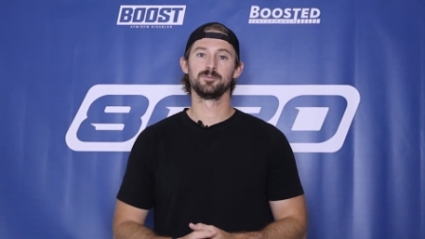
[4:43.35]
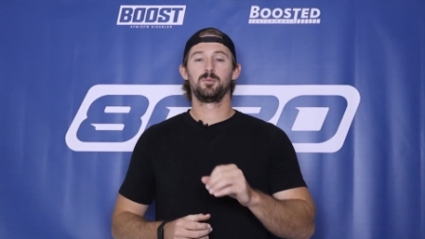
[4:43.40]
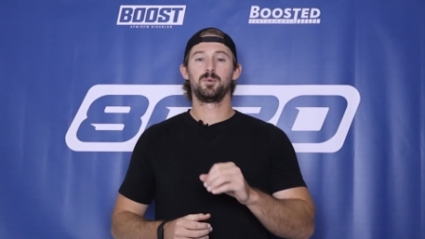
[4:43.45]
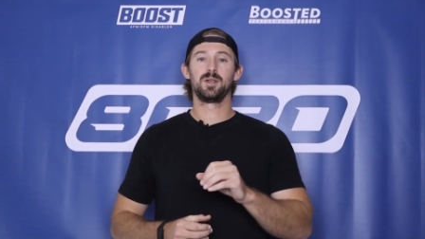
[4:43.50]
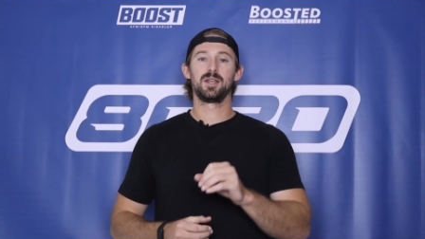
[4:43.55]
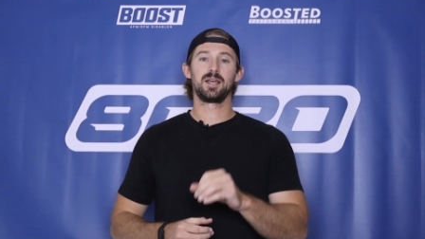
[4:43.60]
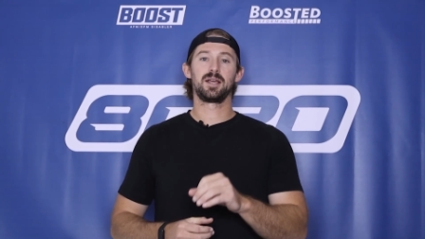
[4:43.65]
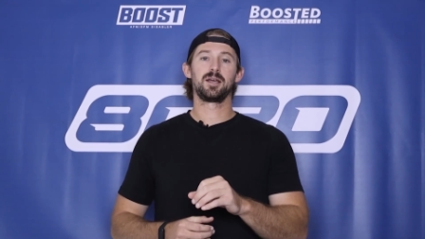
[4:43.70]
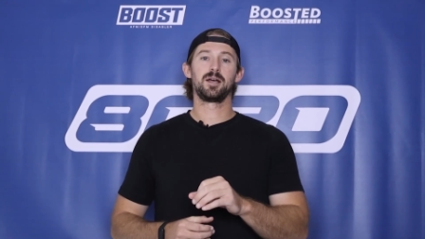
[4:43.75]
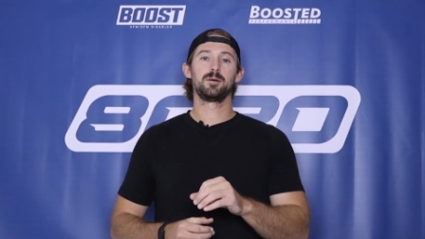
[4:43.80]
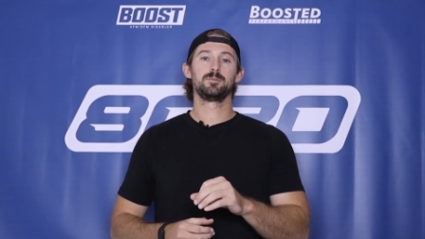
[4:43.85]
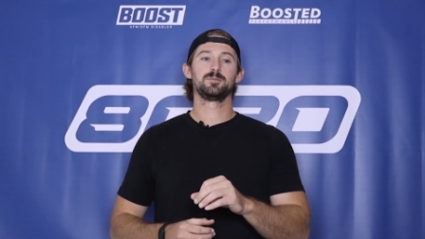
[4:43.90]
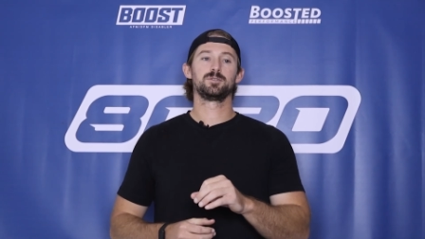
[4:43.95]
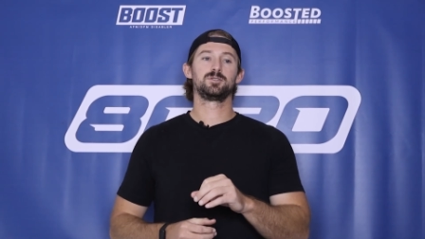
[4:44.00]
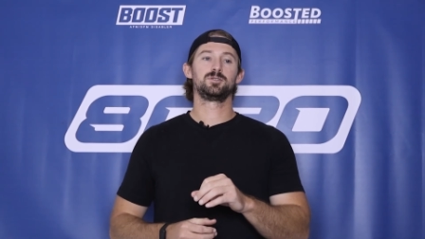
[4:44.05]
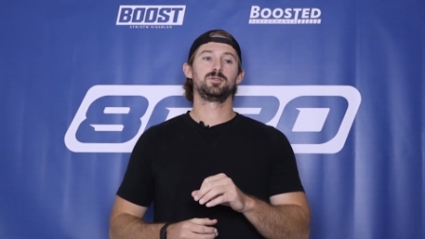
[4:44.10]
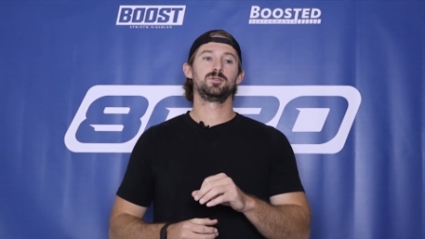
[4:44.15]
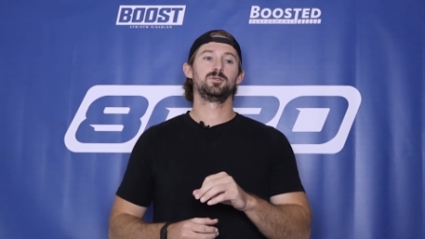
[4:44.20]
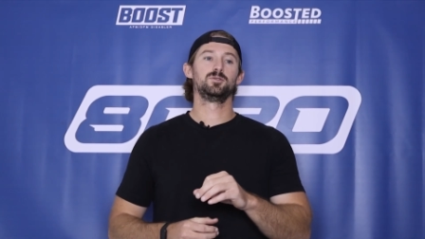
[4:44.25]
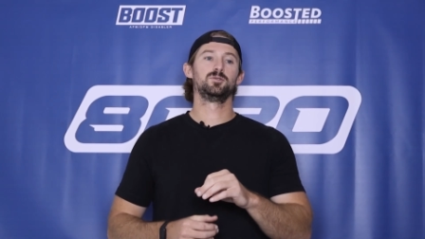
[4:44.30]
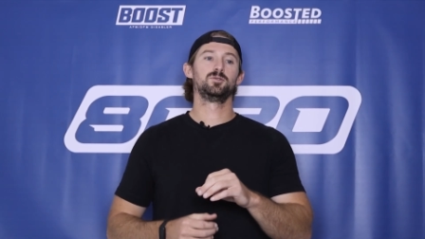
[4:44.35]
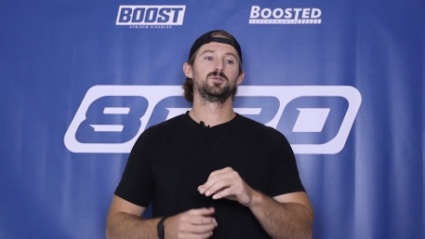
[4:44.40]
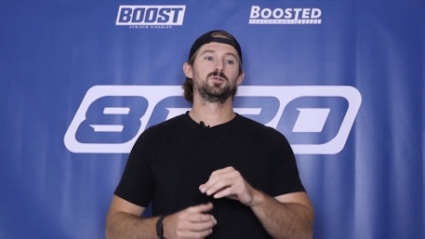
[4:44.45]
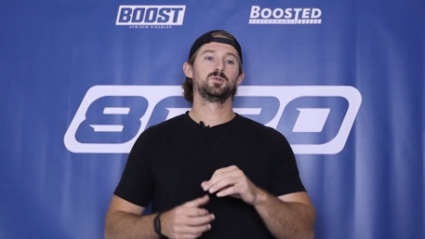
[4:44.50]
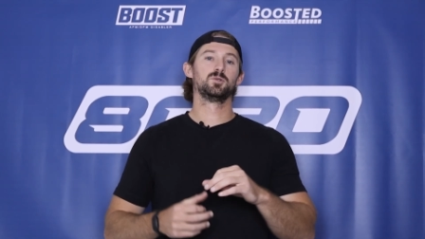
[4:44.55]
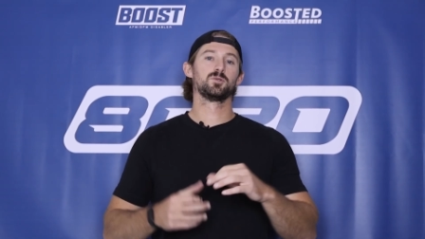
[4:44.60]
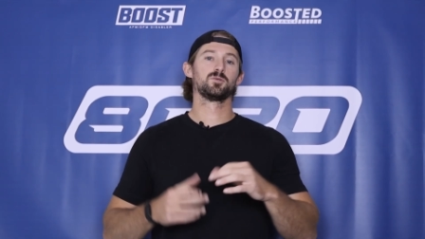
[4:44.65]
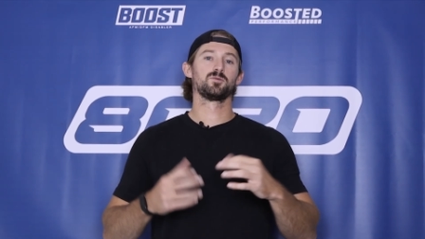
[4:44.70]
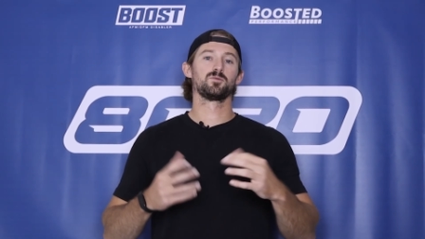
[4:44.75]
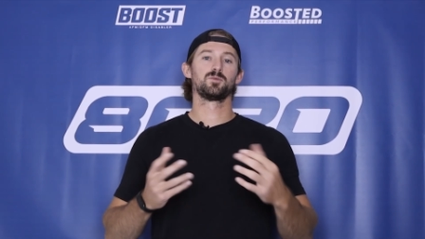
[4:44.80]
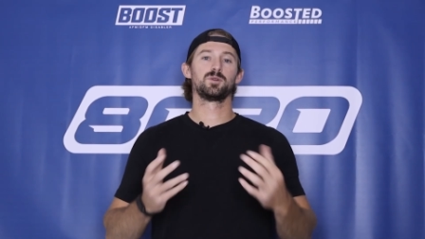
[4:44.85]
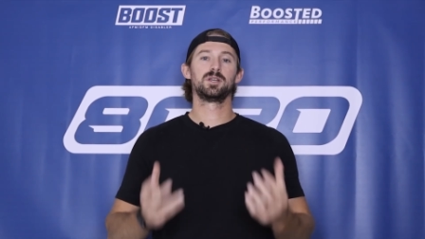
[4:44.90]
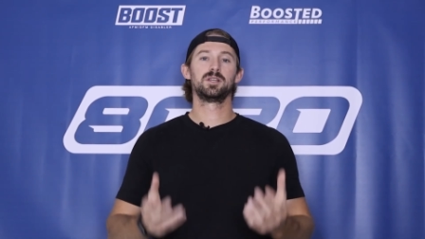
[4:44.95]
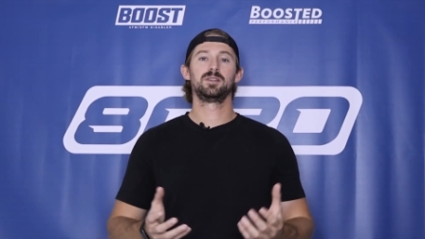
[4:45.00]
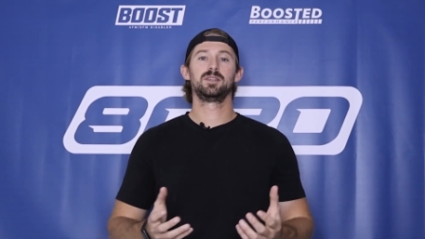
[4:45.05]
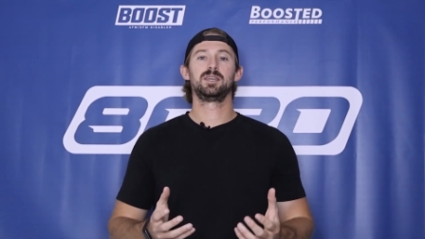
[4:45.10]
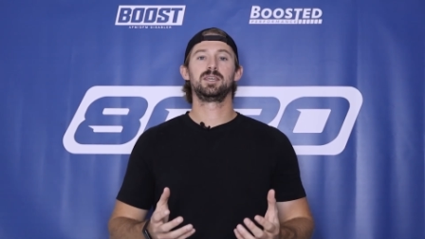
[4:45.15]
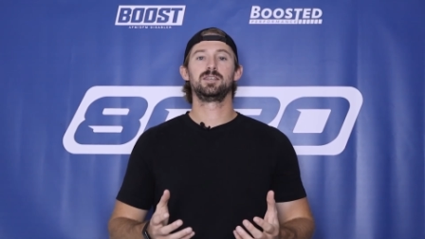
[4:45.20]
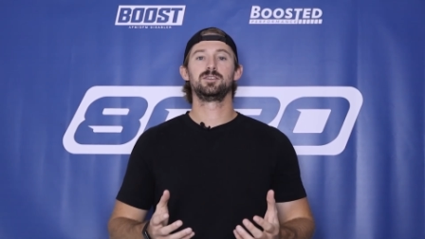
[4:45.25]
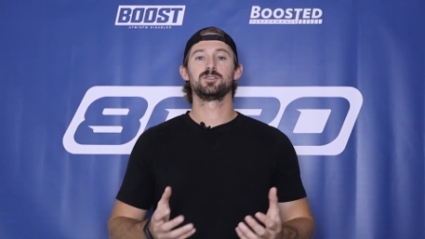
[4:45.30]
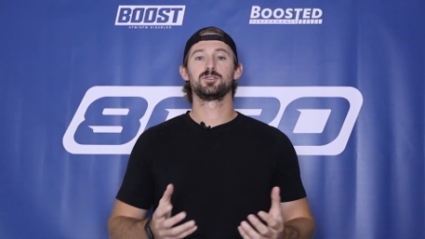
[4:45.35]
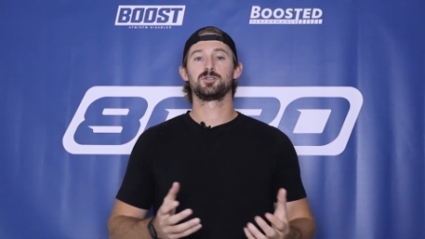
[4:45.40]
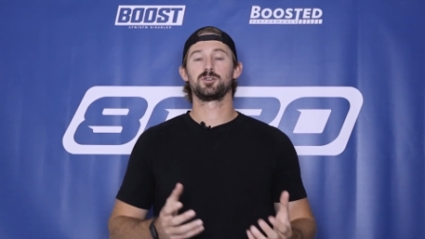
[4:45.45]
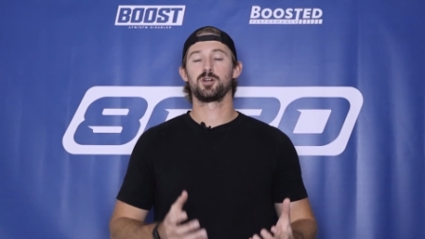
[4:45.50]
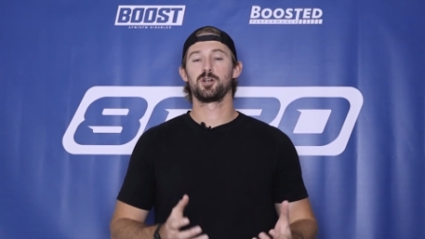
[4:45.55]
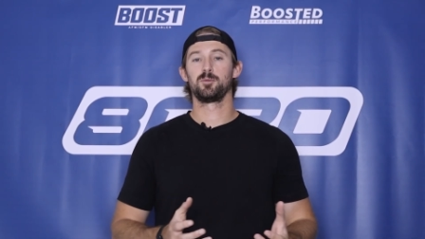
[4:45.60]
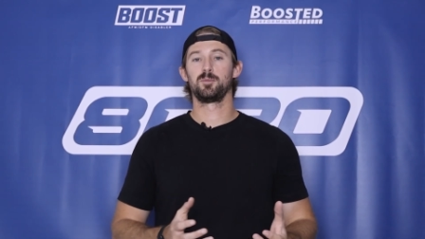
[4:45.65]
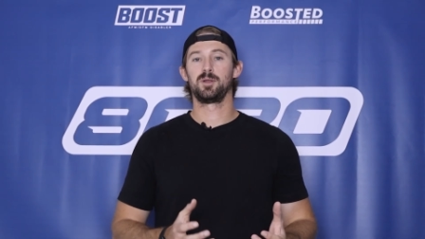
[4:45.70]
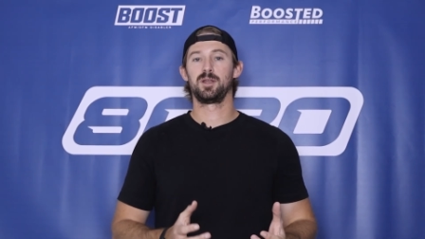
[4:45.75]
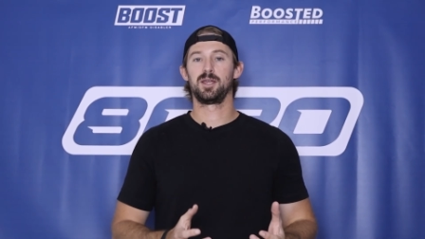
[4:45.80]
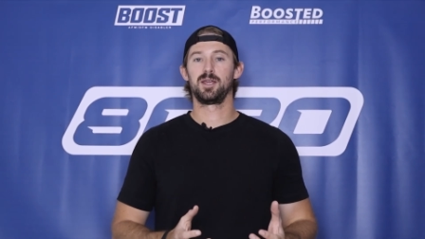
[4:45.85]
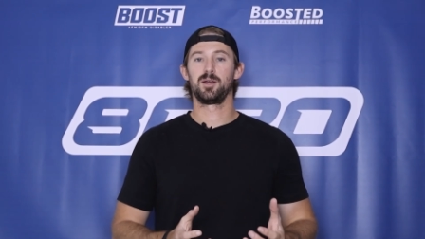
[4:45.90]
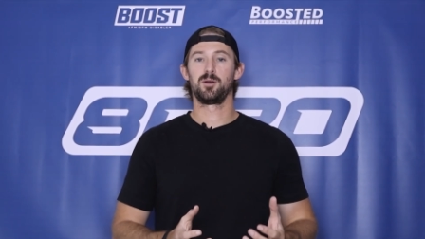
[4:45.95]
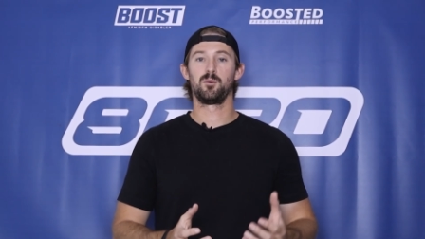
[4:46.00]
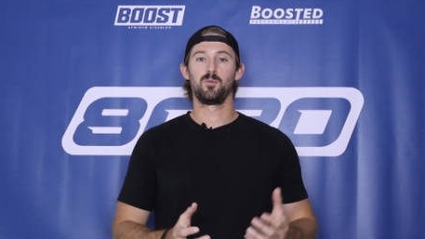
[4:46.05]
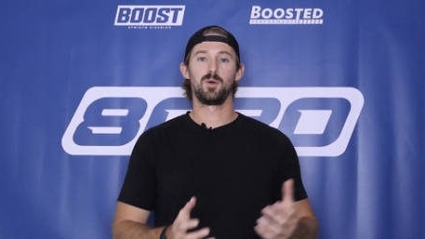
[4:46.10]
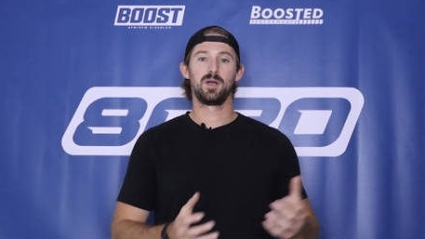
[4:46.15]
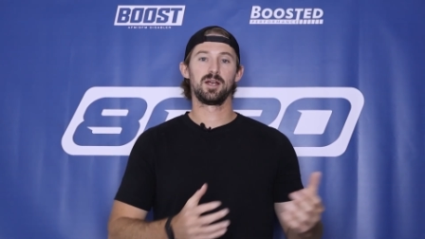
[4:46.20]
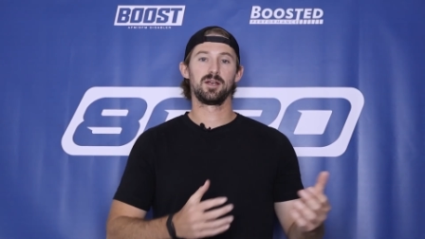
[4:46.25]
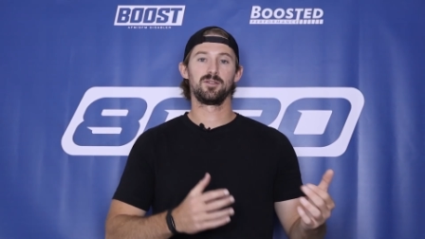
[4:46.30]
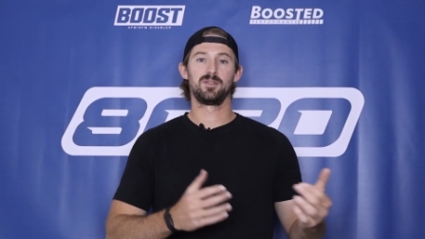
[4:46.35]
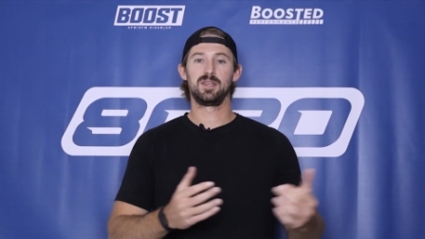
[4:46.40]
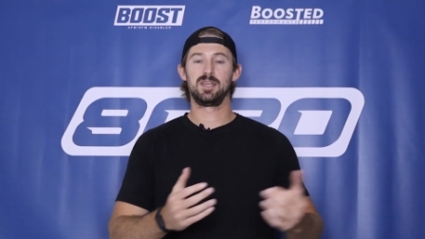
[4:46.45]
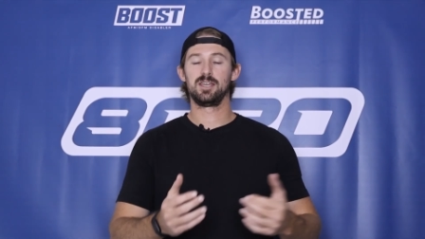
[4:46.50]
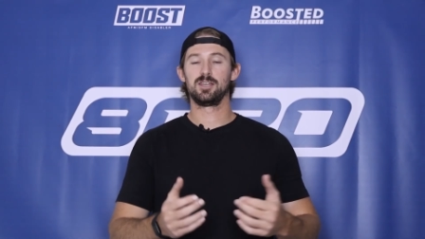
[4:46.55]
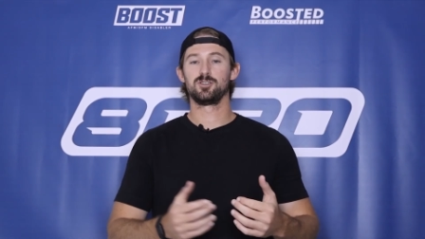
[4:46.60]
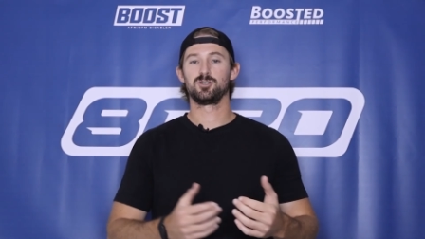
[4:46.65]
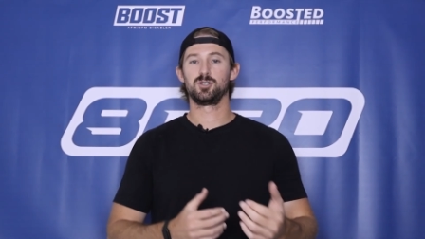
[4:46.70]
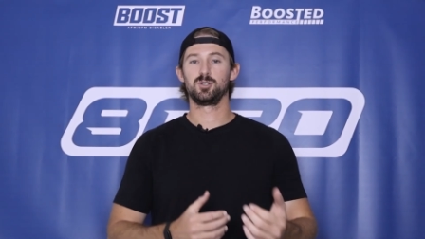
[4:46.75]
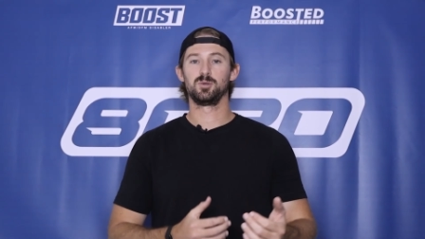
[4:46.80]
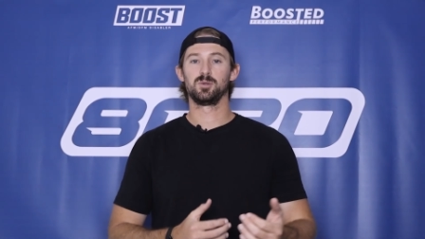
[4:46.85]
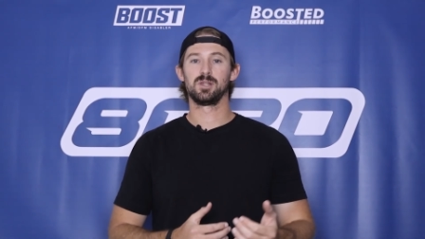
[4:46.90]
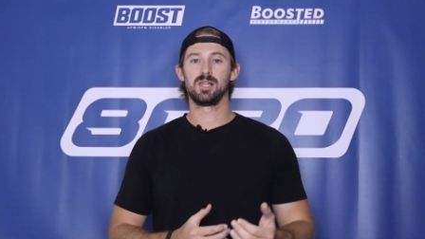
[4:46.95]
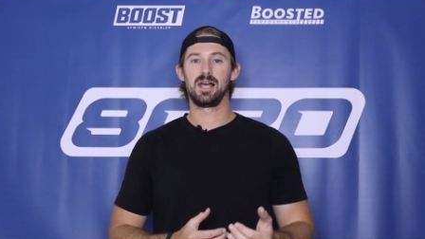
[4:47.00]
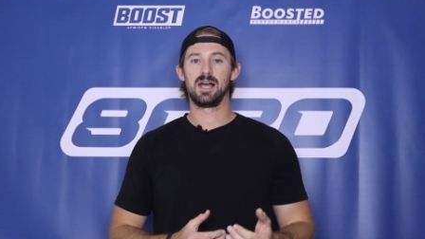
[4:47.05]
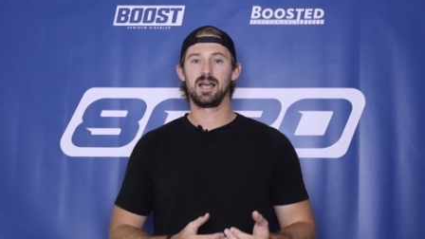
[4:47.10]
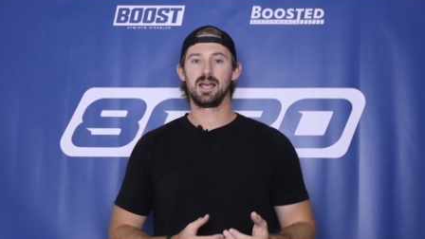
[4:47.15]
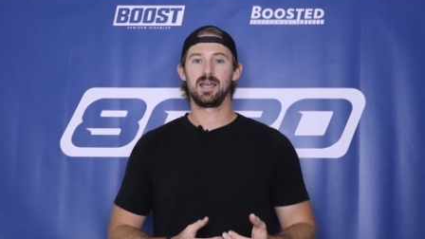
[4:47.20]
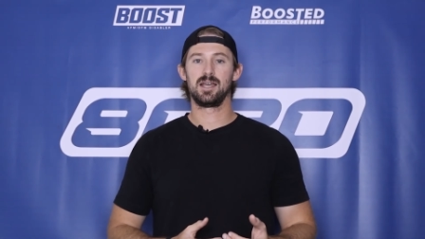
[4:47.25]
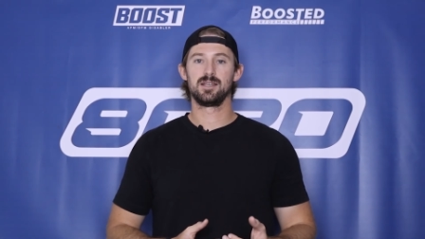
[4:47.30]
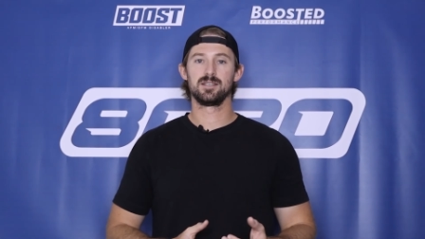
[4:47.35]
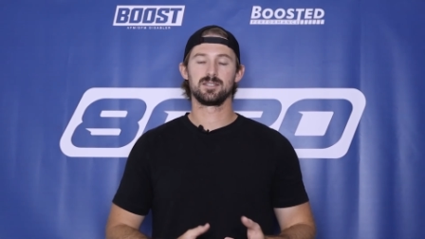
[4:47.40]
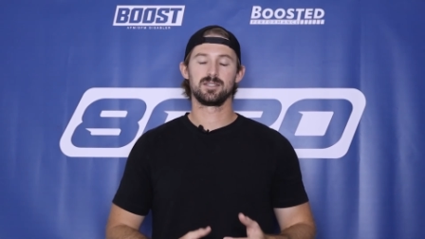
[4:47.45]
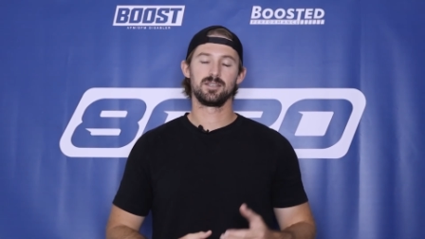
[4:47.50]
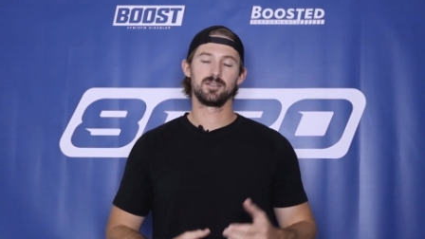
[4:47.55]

When it comes to really determining where the issue lies,